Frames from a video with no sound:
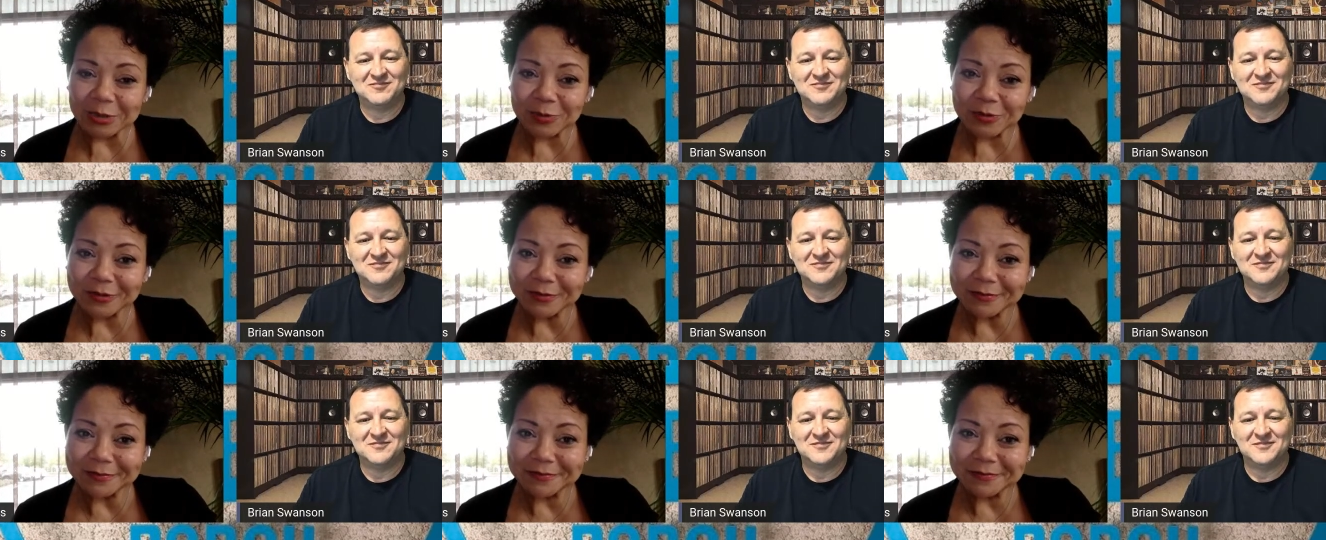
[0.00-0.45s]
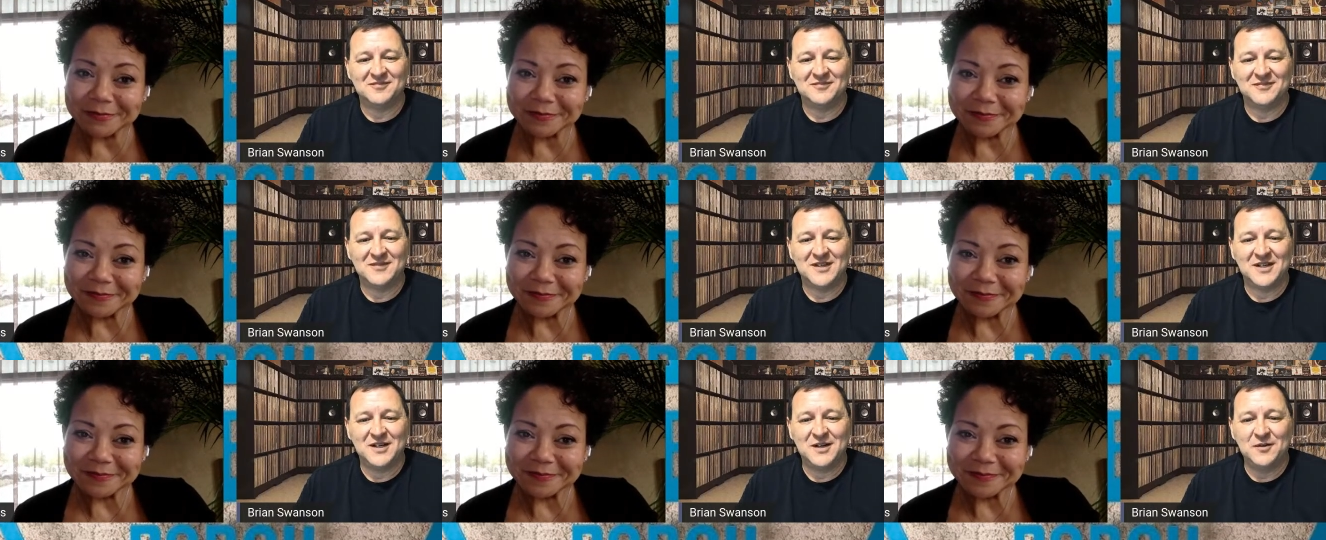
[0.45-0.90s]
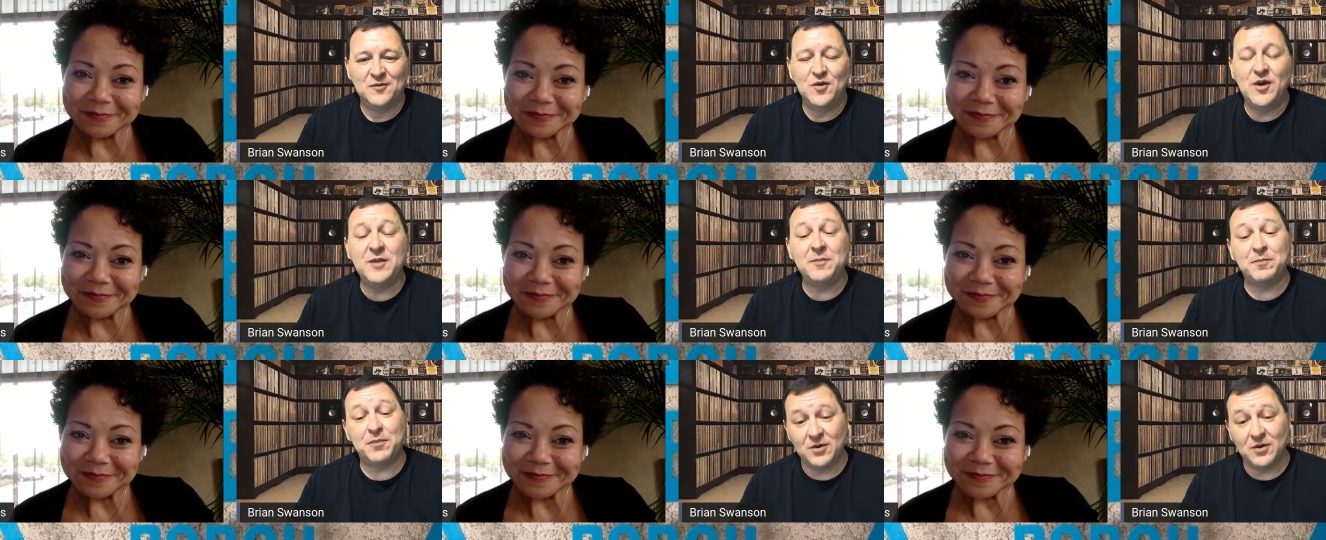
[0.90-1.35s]
Speaker 1: casual.
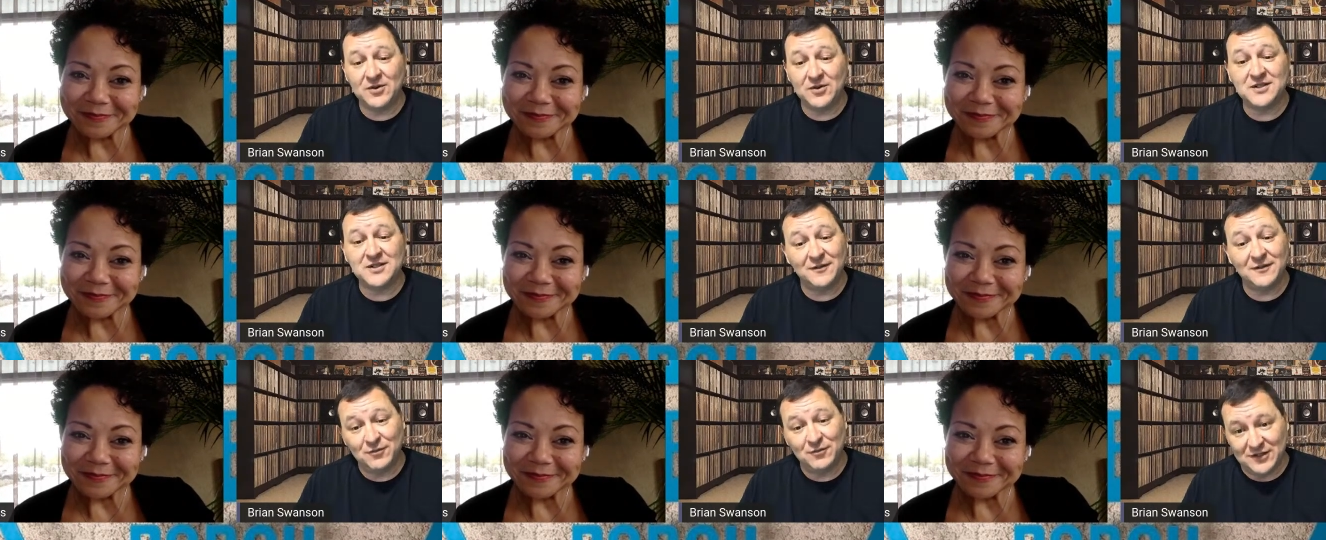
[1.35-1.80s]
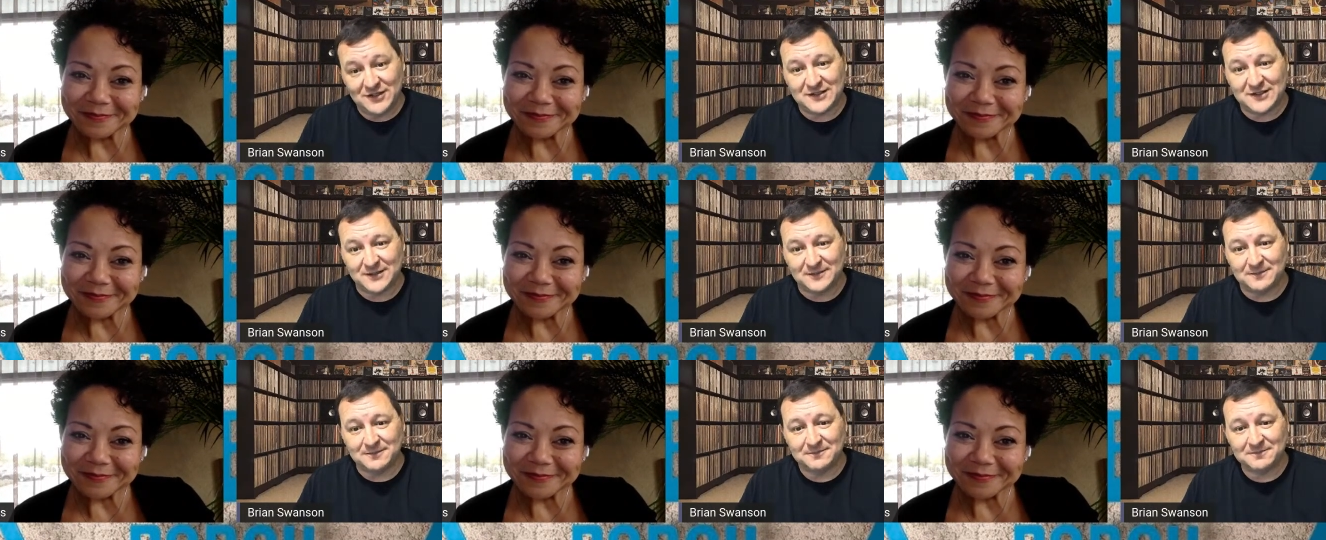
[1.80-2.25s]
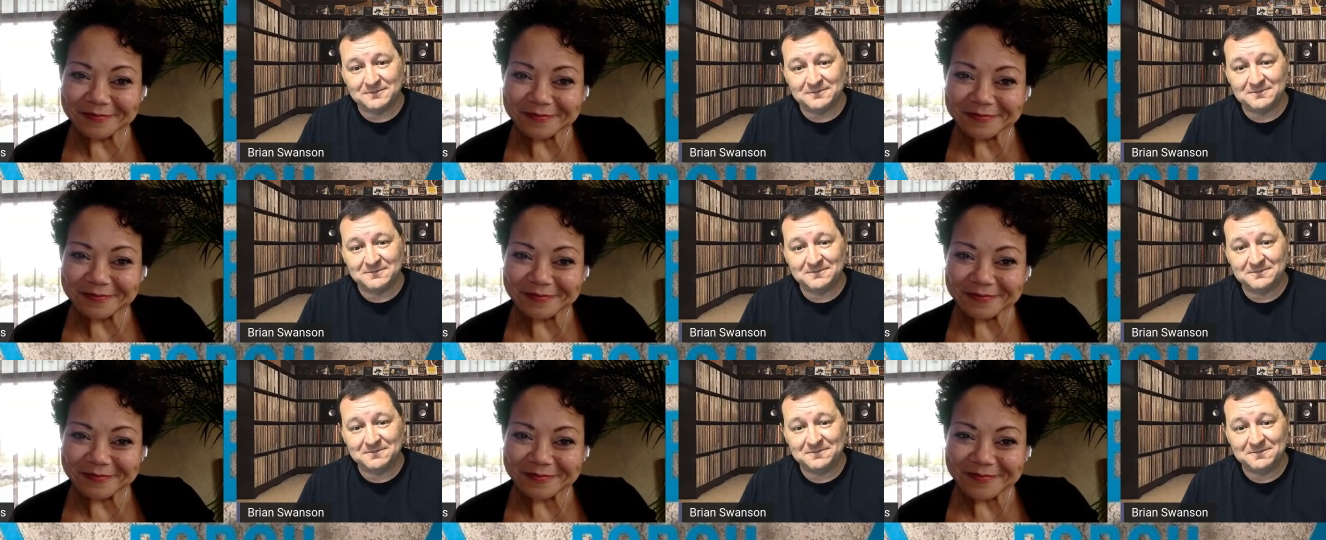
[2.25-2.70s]
With pearls of wisdom
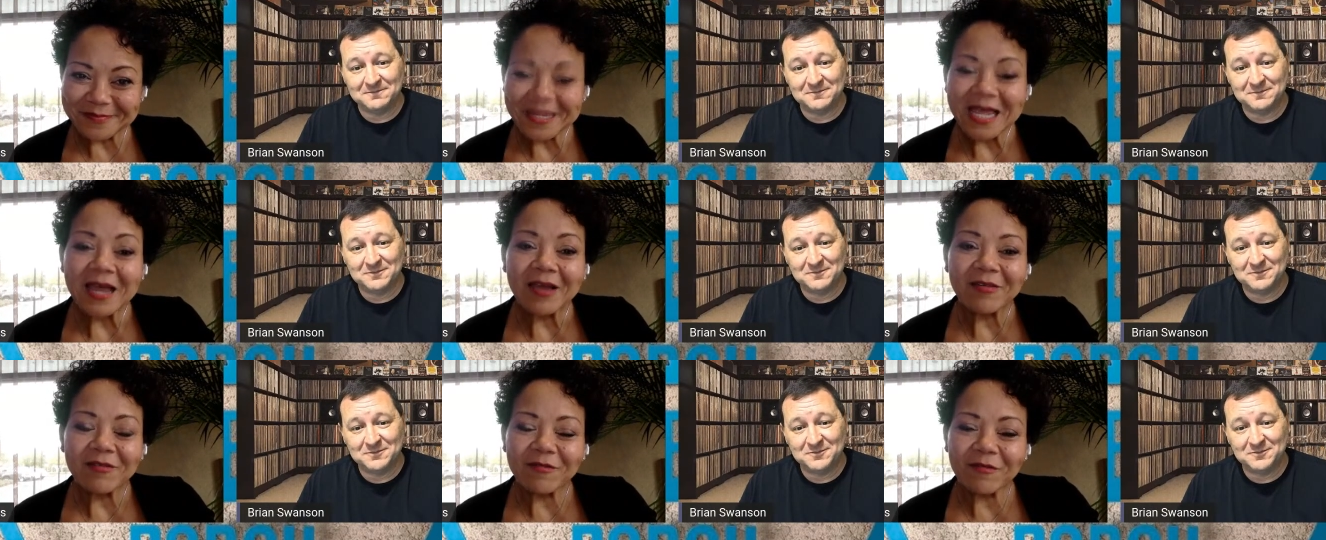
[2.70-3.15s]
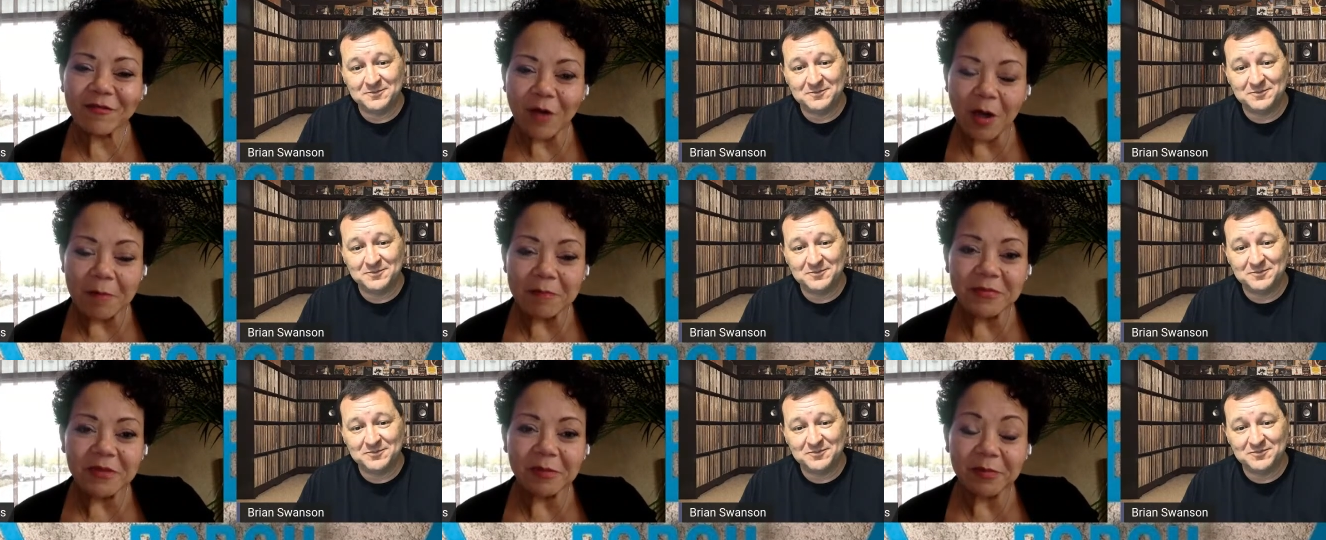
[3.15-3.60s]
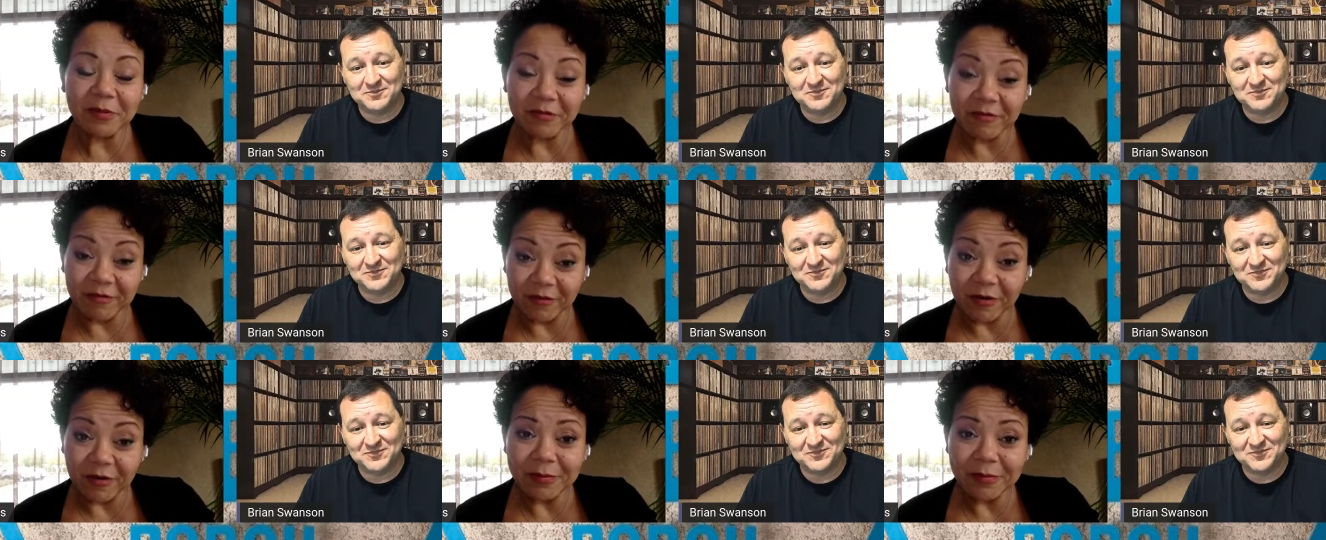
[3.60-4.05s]
from
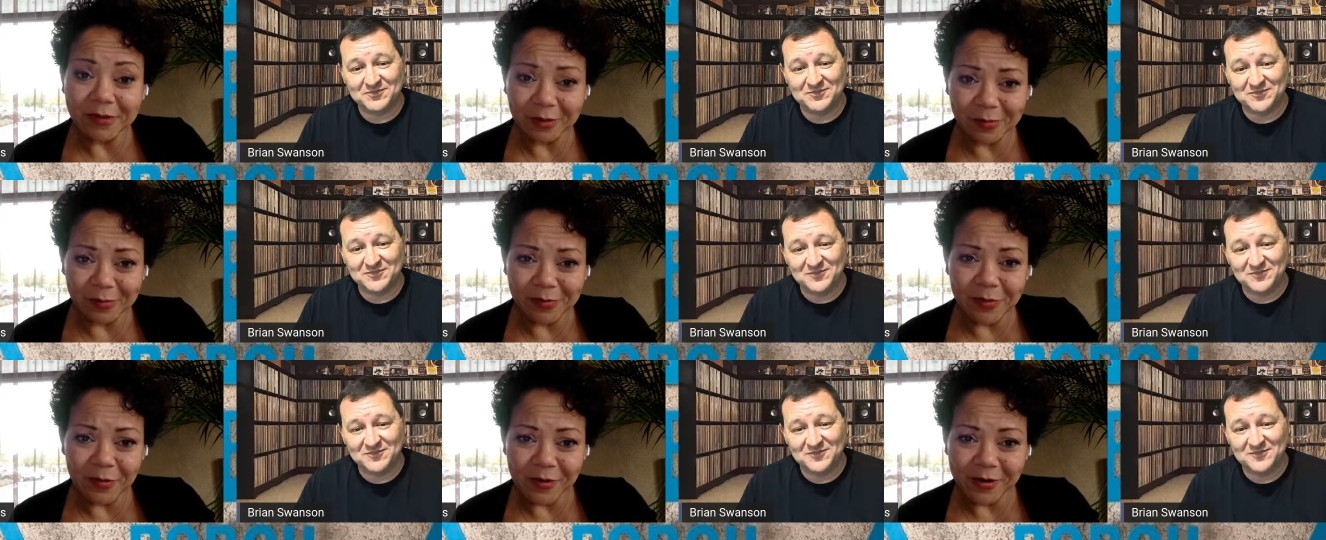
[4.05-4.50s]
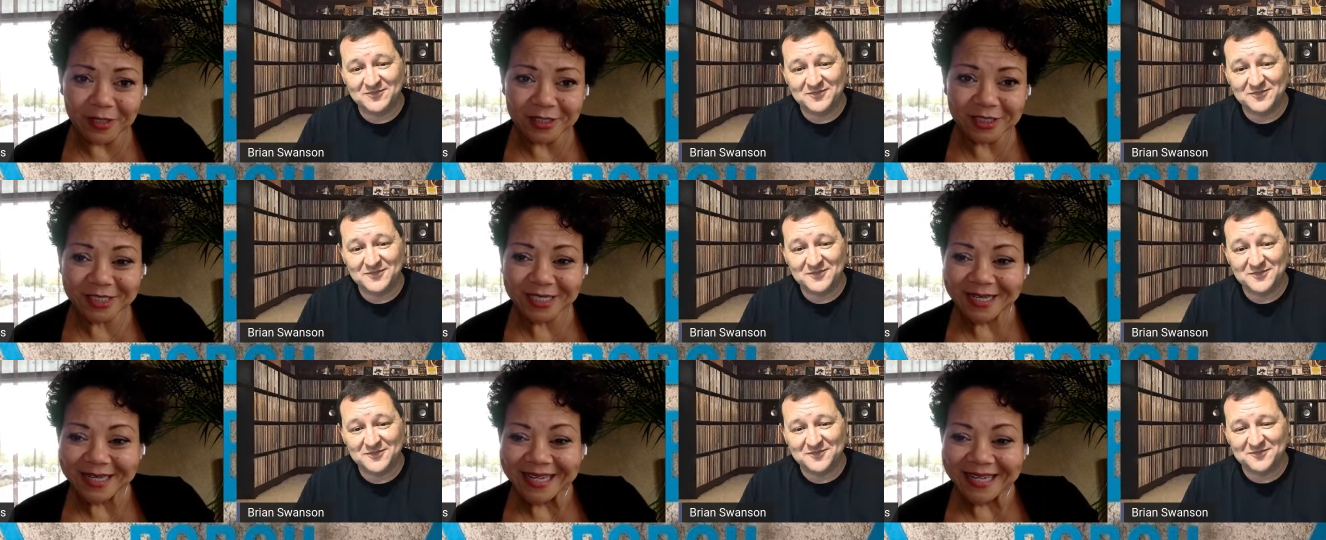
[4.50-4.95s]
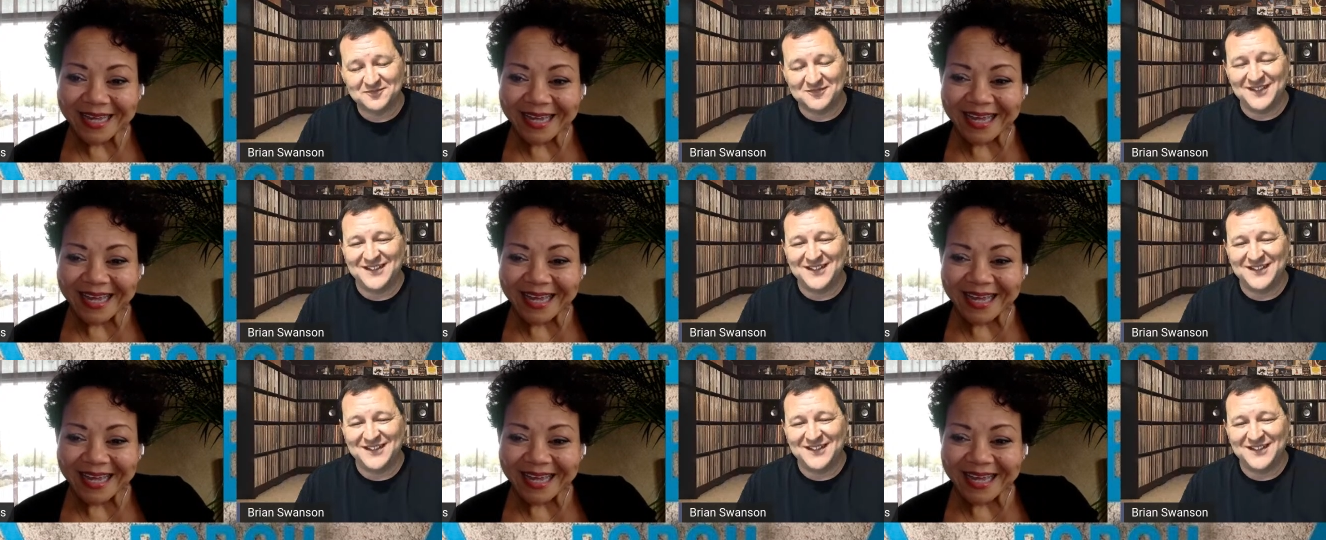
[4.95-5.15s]
the proverbial porch.